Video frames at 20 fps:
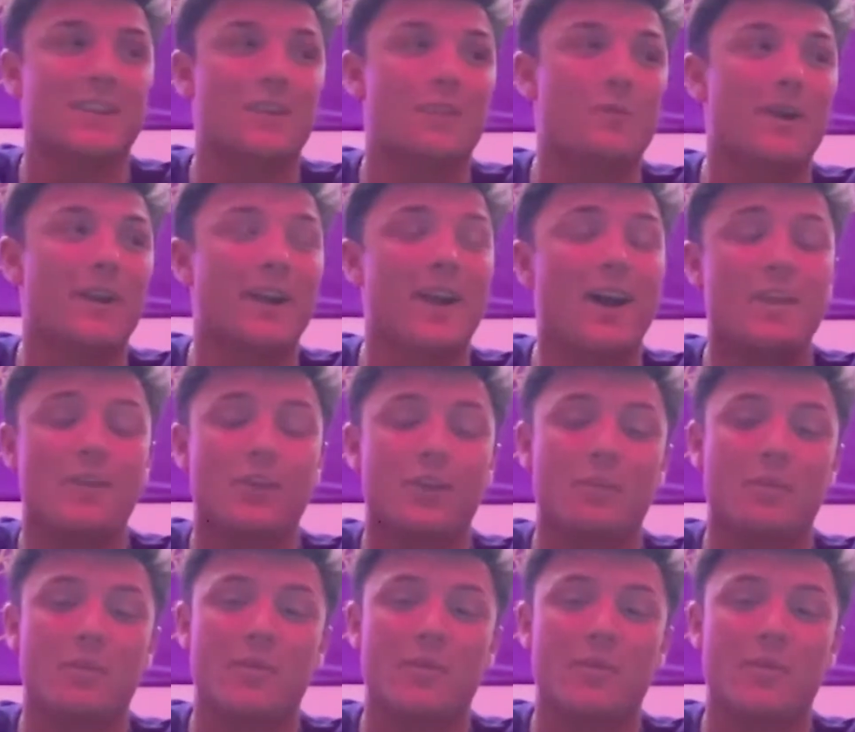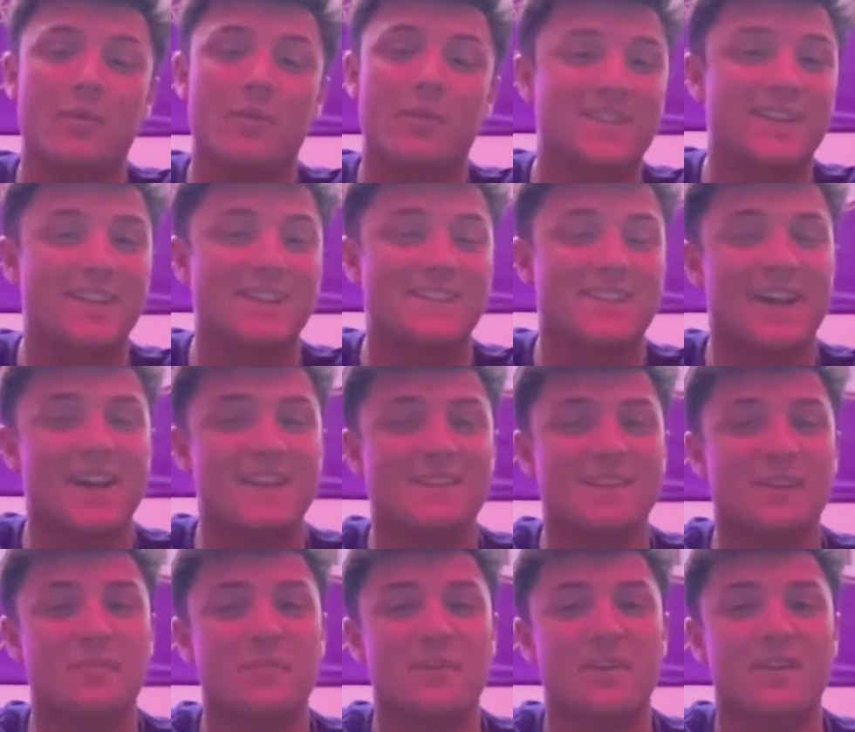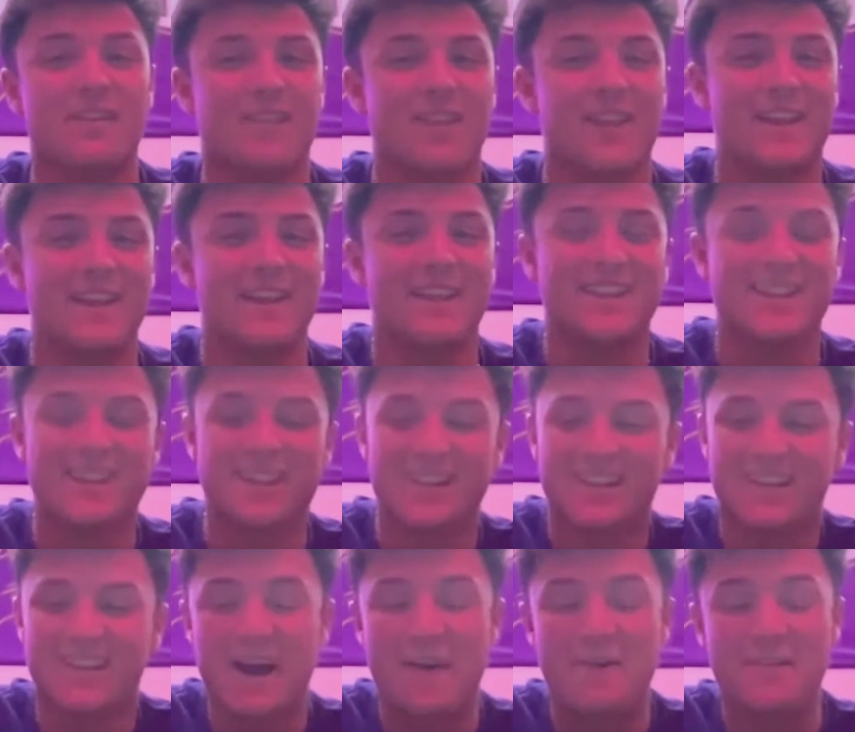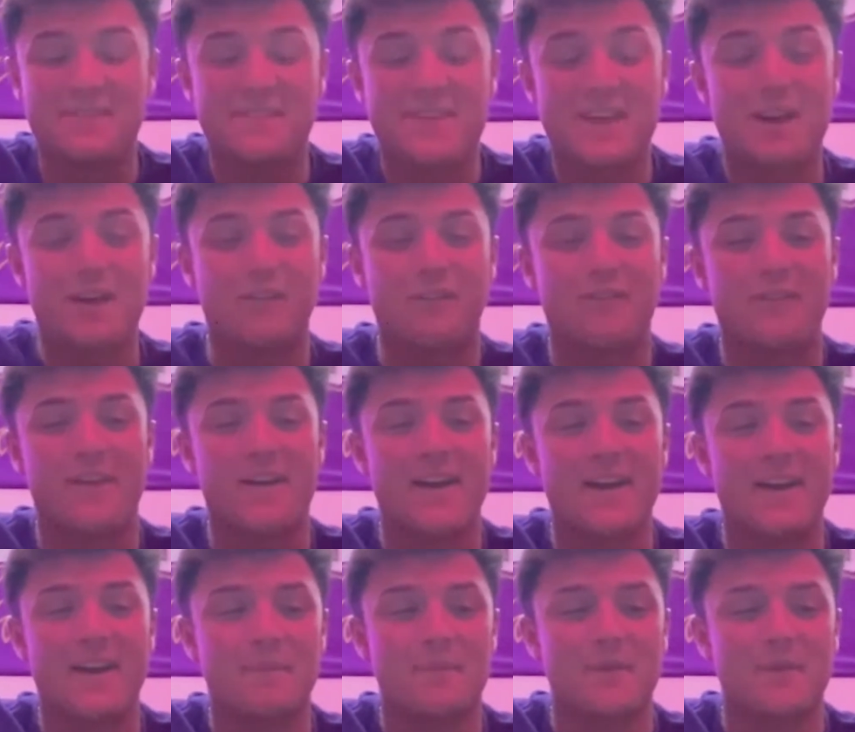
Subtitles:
oh my God, dude, I'm going to be one of the skinniest guys up here. Like, I was terrified.